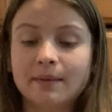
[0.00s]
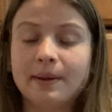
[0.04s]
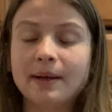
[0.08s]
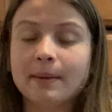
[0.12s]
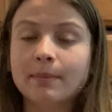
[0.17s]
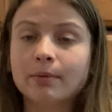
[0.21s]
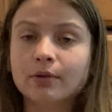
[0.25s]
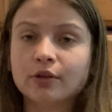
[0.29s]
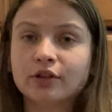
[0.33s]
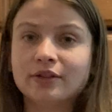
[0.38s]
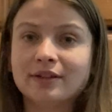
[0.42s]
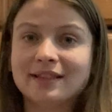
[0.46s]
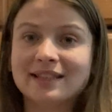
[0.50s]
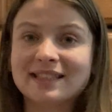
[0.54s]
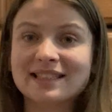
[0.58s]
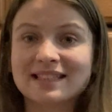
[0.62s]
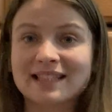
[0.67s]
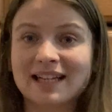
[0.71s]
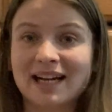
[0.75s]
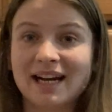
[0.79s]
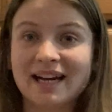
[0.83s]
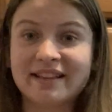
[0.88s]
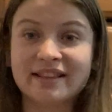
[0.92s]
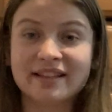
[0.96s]
people should
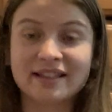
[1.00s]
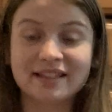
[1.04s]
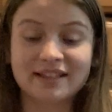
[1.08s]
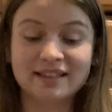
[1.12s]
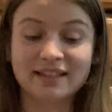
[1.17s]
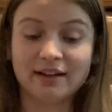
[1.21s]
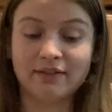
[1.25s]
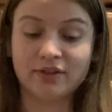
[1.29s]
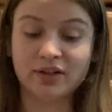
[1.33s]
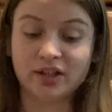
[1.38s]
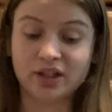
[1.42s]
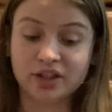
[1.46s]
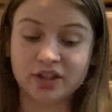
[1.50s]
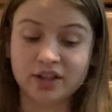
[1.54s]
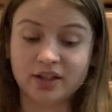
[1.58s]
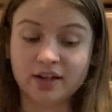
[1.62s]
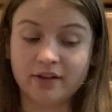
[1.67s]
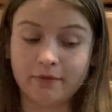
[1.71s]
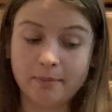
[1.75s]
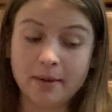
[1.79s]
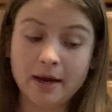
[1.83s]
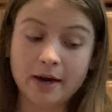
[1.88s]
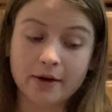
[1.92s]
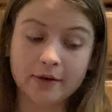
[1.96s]
decide the definition
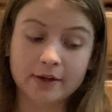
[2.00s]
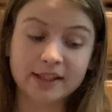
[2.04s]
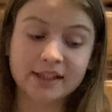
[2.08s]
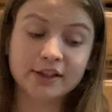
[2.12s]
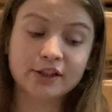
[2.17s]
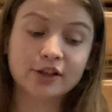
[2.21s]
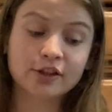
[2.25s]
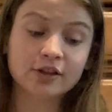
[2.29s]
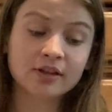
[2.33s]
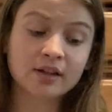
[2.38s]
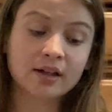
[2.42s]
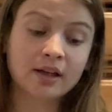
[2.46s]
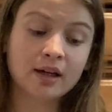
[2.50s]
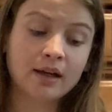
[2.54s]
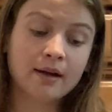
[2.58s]
of marriage.